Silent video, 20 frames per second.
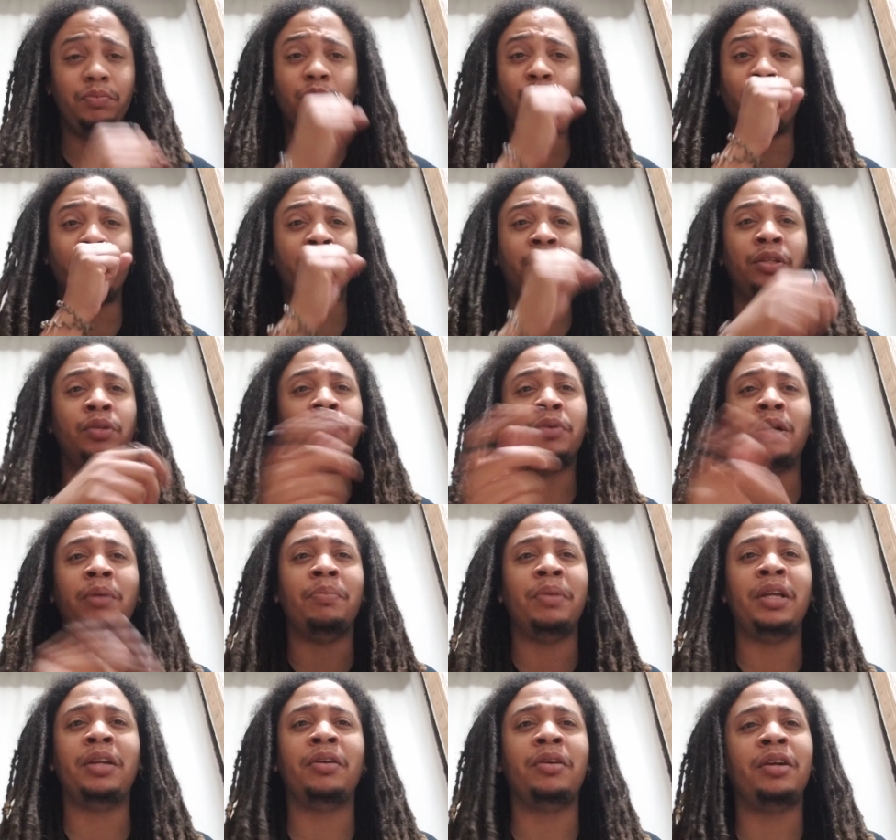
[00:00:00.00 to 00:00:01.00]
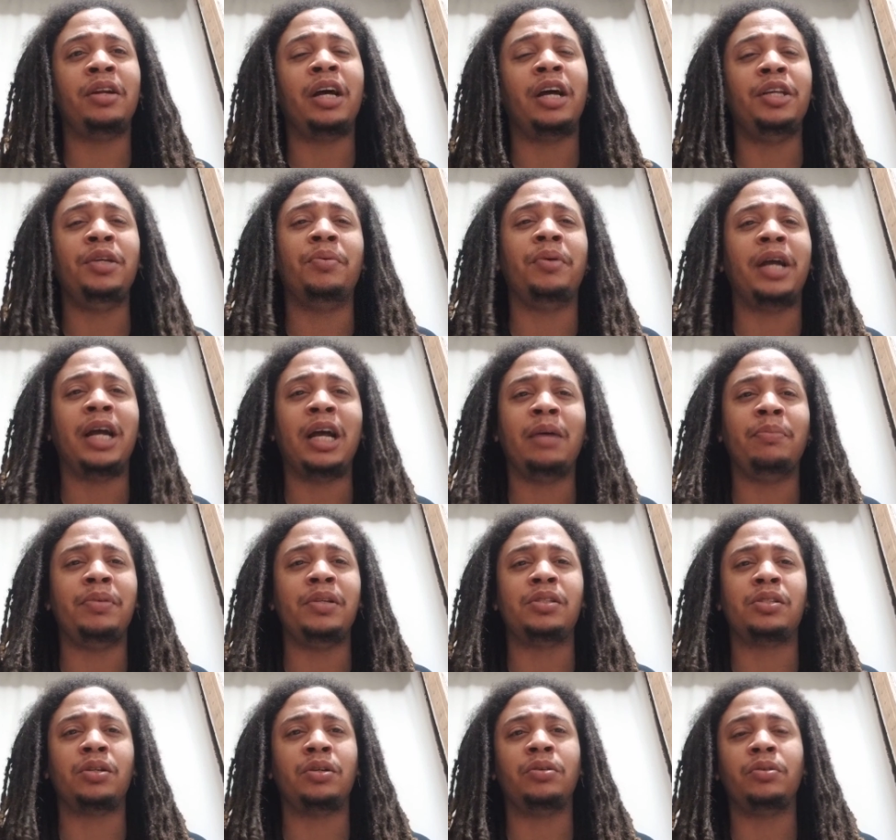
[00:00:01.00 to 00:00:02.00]
Whether you want to admit it or not, you were
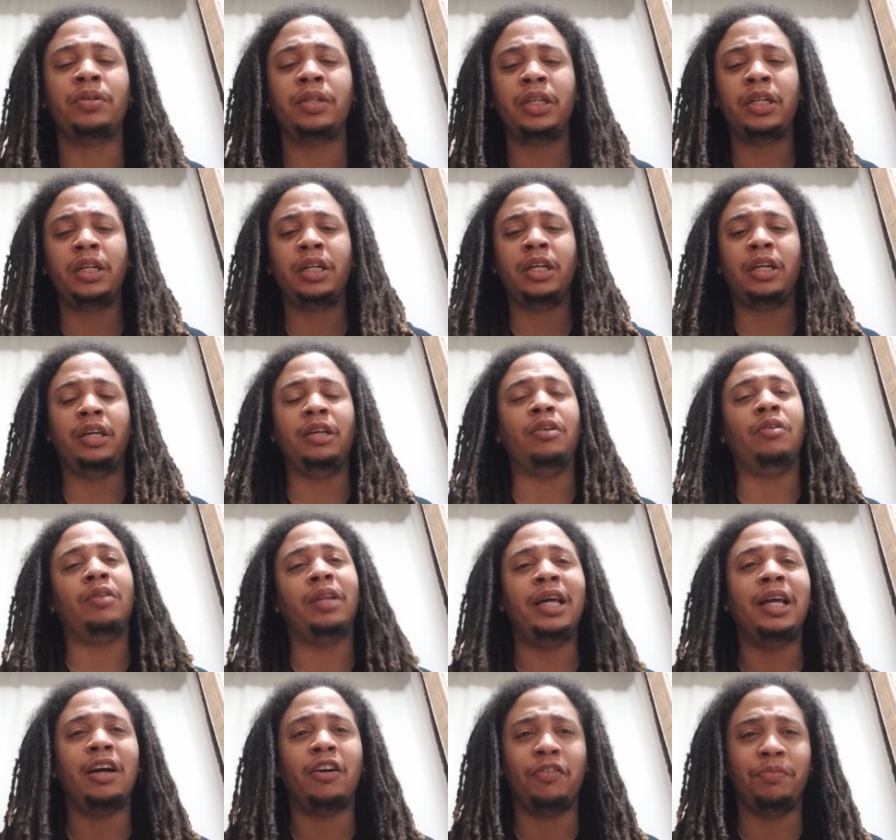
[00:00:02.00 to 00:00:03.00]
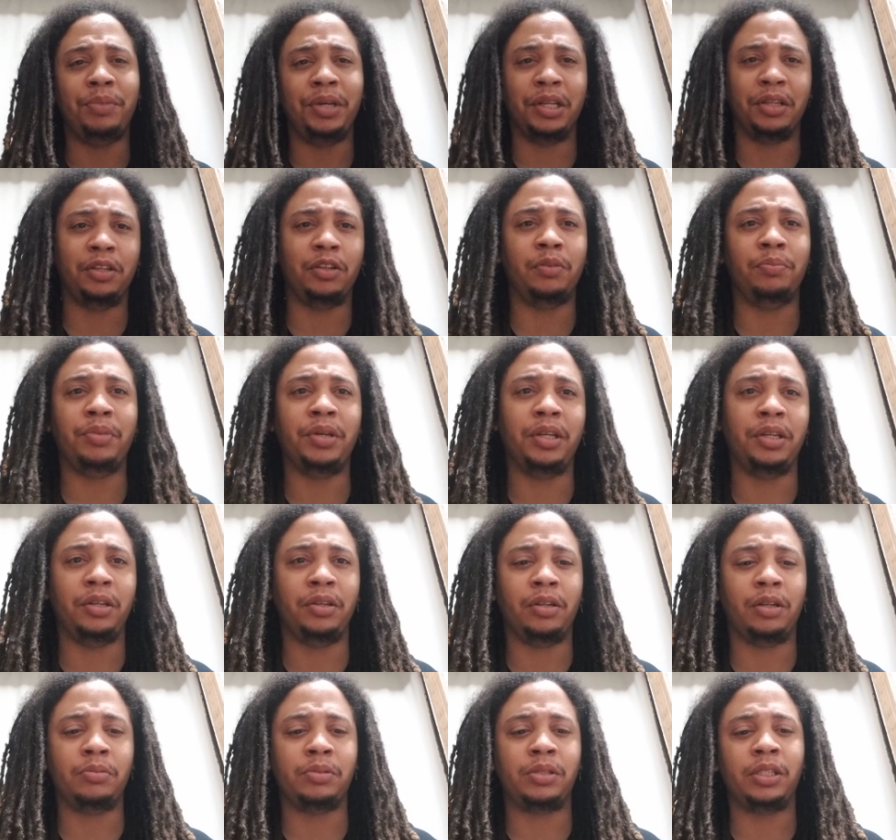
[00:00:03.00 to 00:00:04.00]
happy. So, you know, lay off me a little bit. You
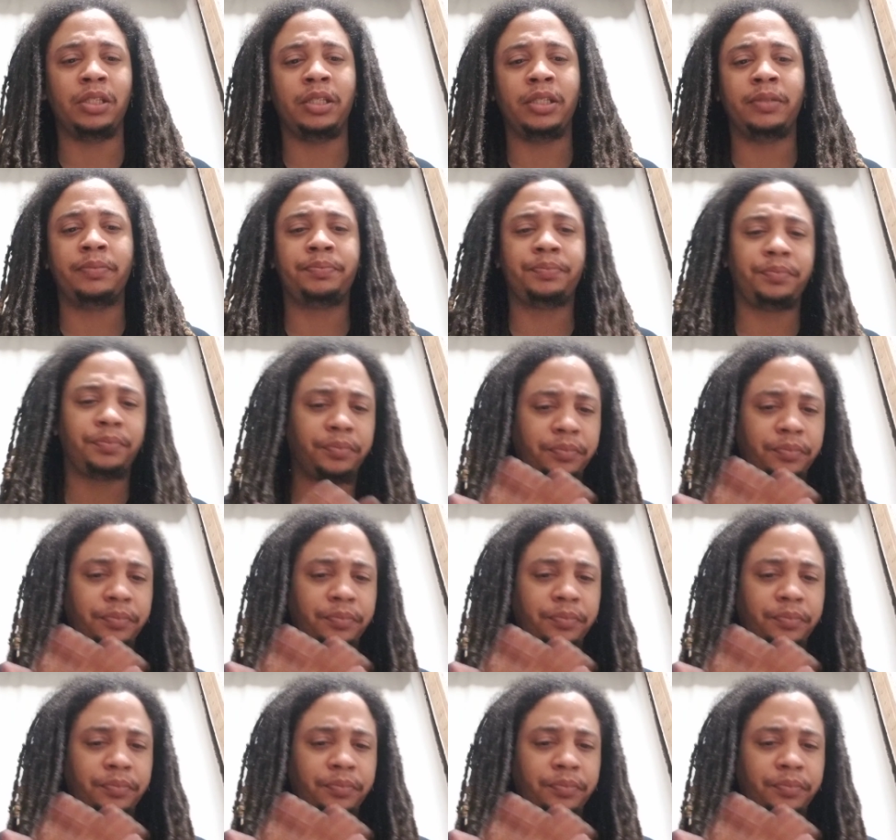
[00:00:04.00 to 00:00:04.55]
know what I'm saying?